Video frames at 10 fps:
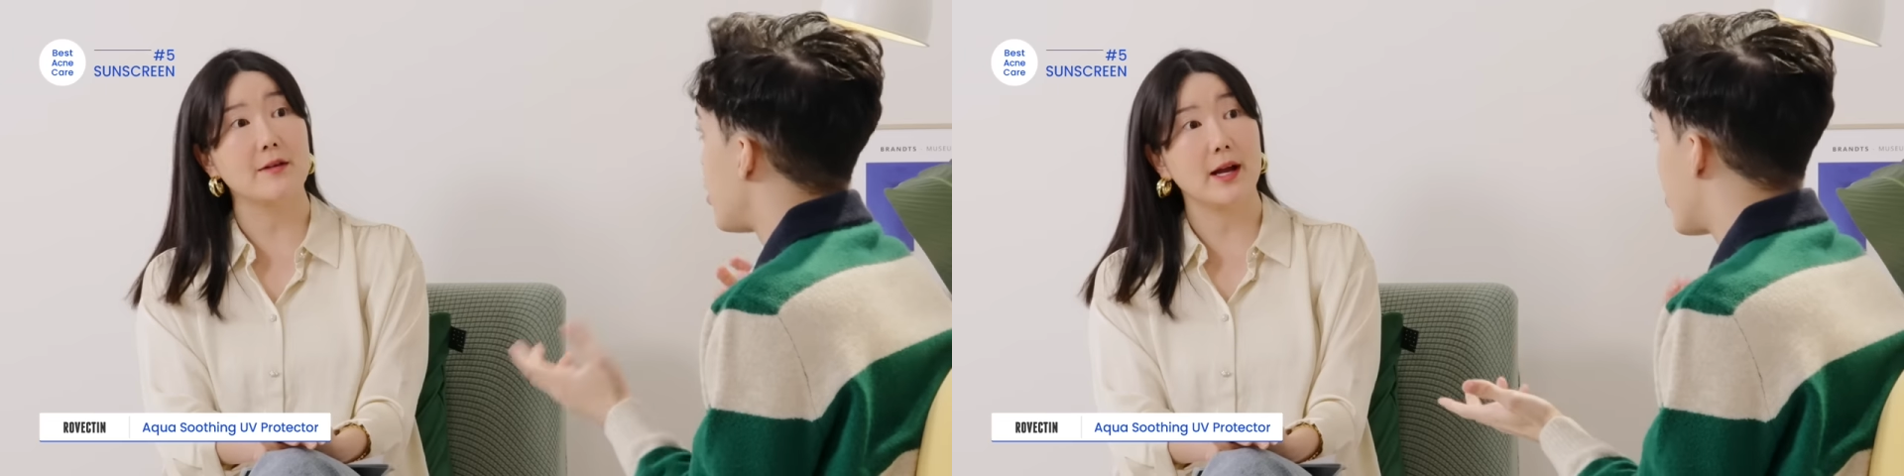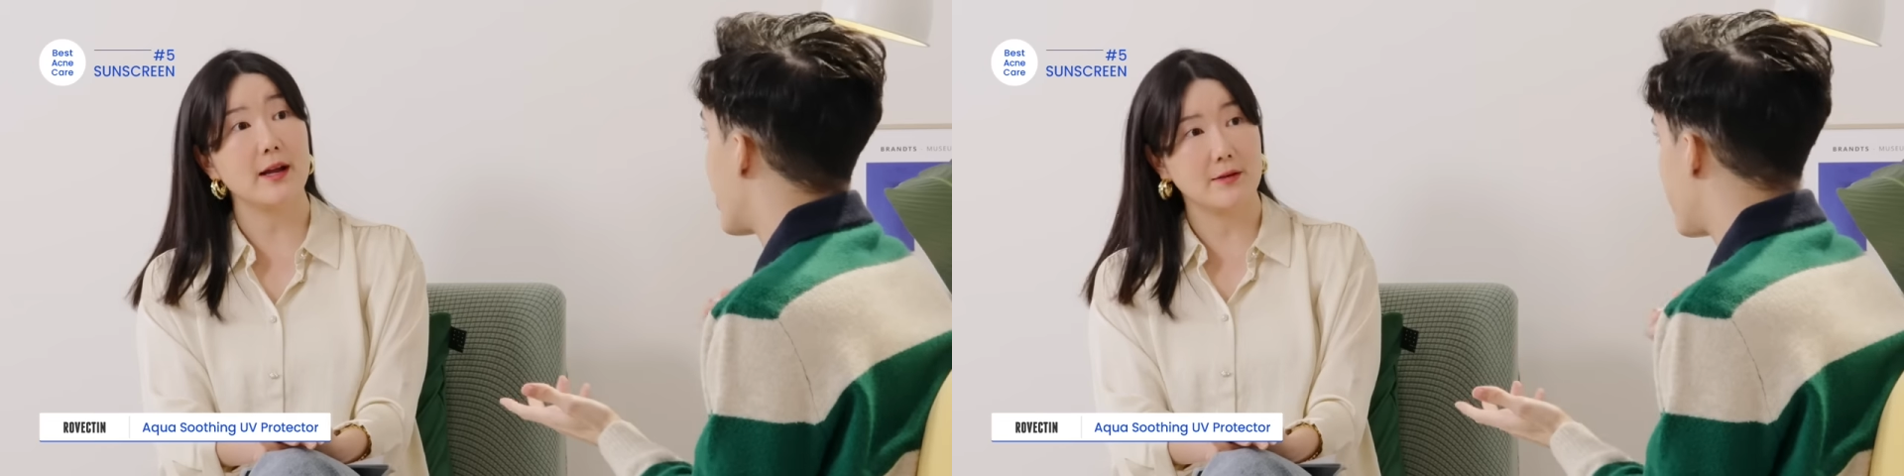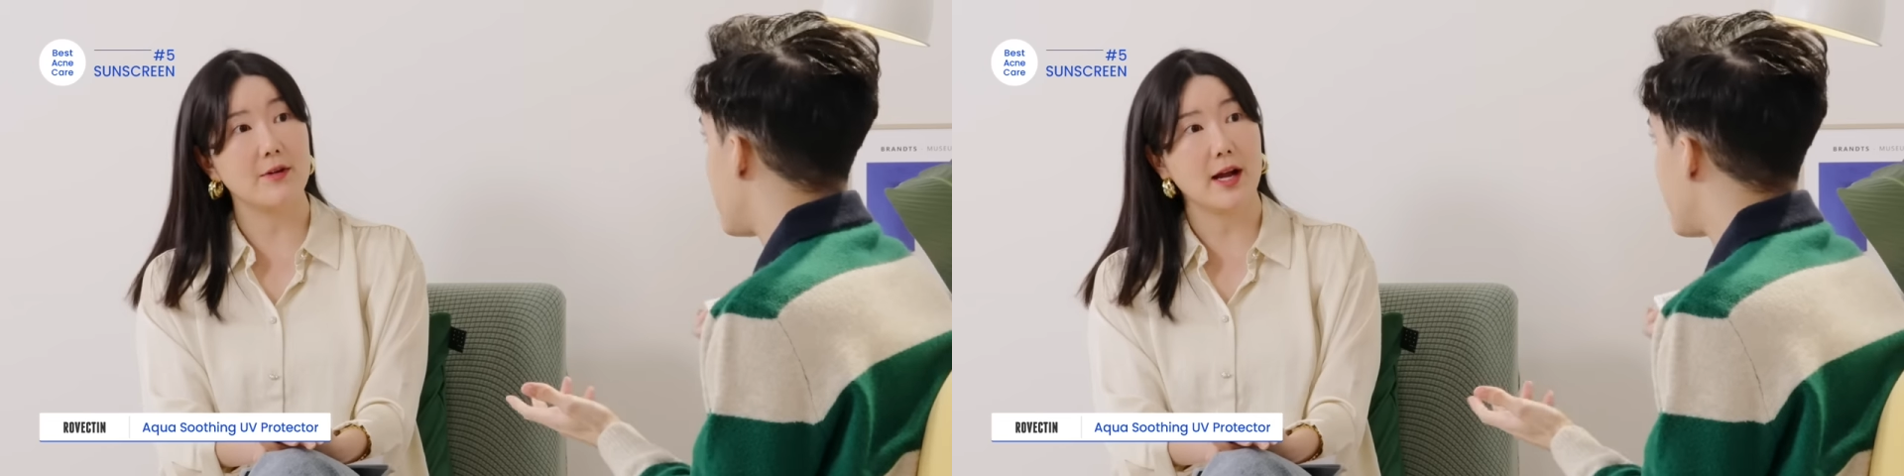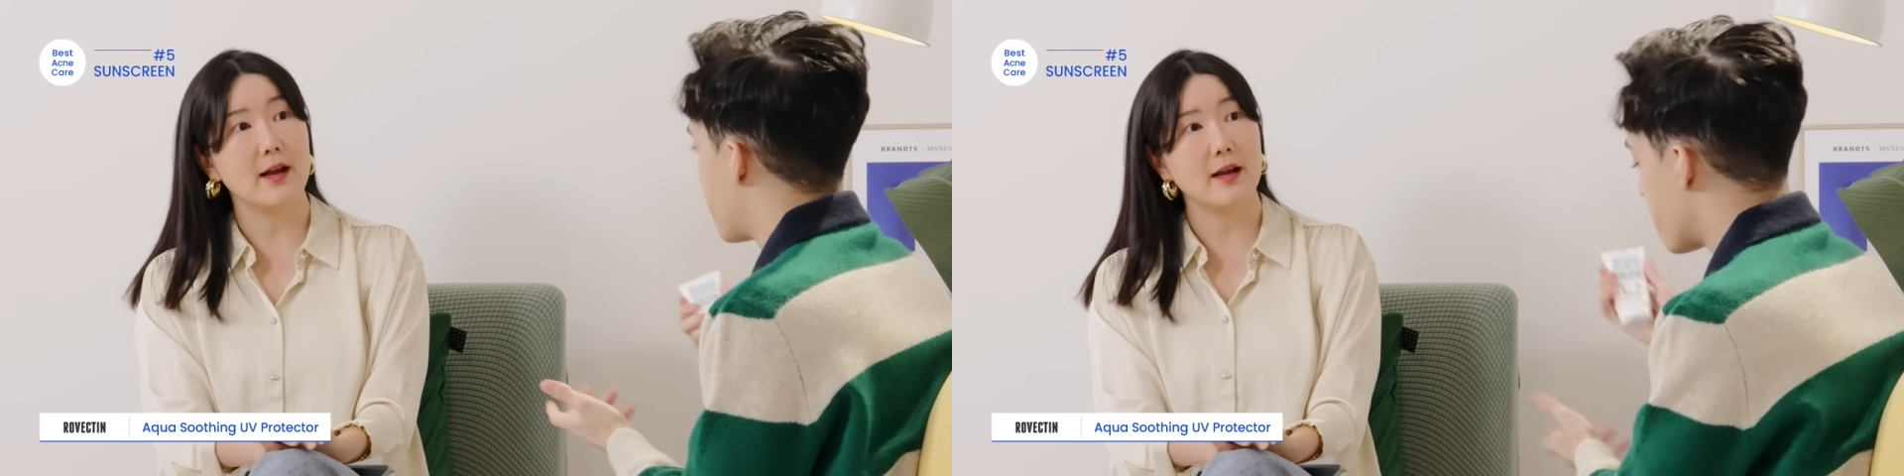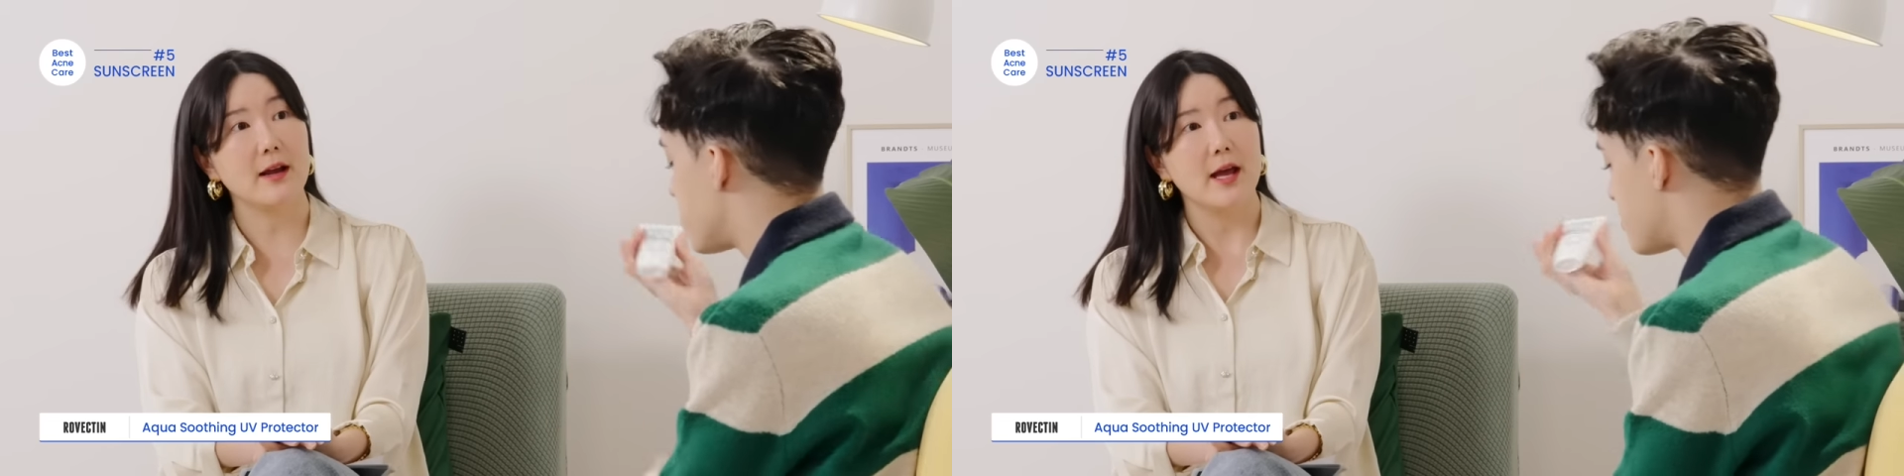You know what I mean?
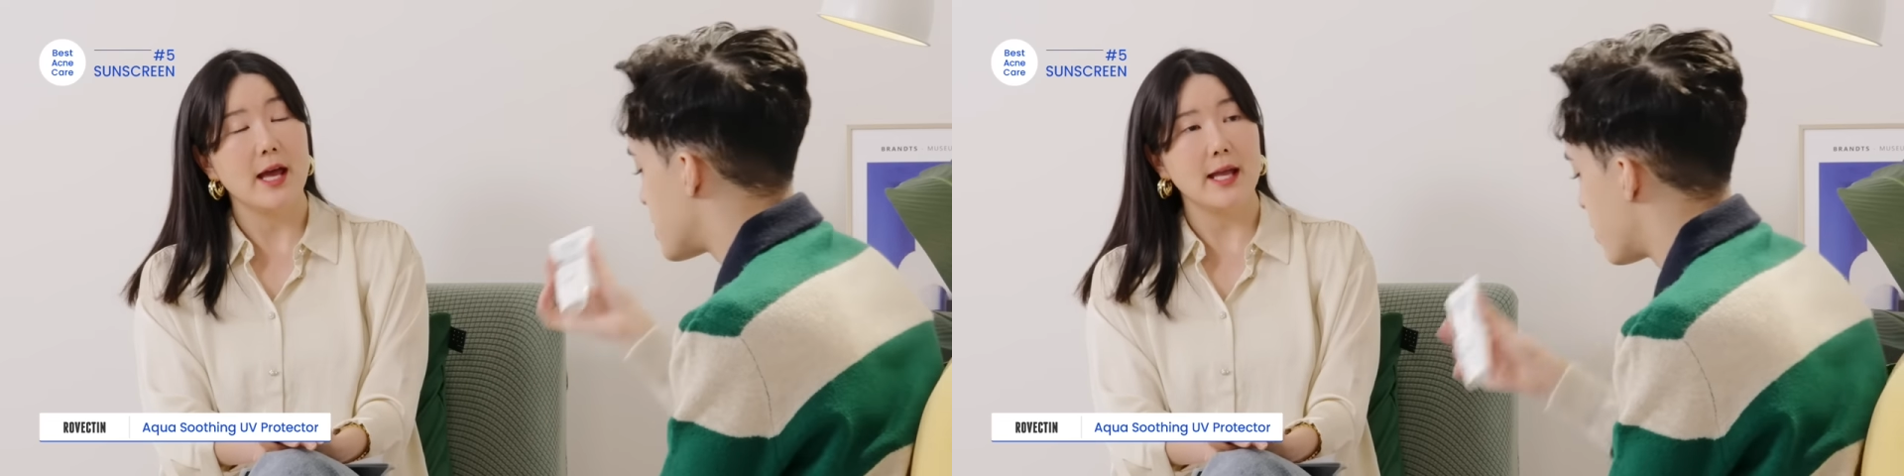So.